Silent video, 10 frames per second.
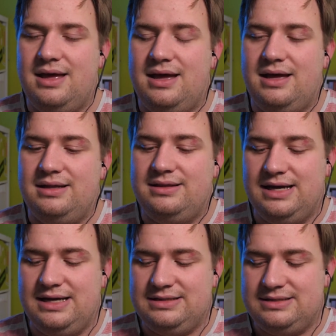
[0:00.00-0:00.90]

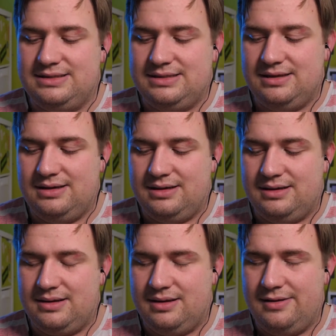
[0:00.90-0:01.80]
That's the
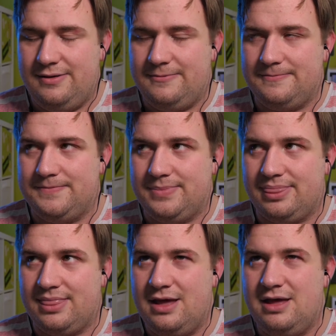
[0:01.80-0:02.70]

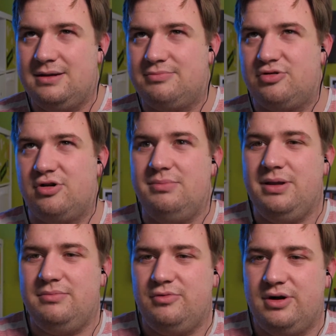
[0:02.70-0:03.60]

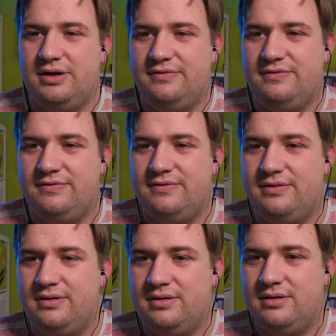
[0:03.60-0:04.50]
problem with
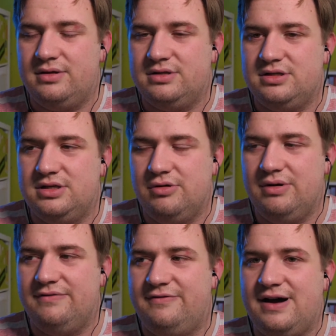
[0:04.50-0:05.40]
slow and
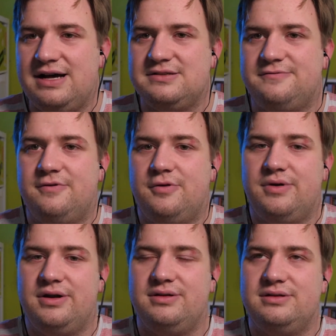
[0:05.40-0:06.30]
fast
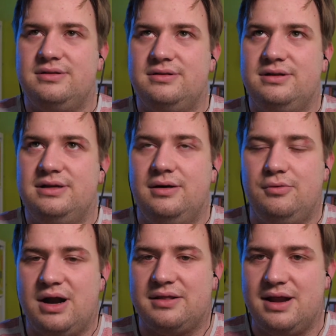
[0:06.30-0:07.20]
forward
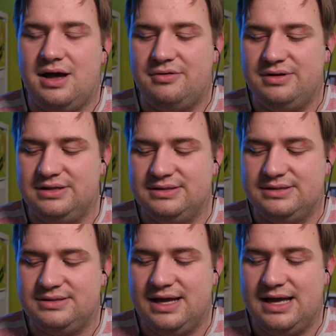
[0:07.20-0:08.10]
right now is
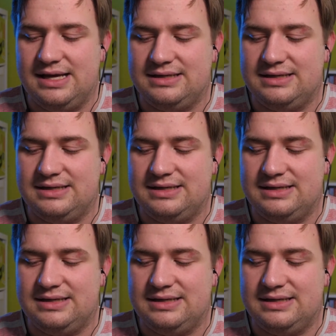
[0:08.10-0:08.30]
that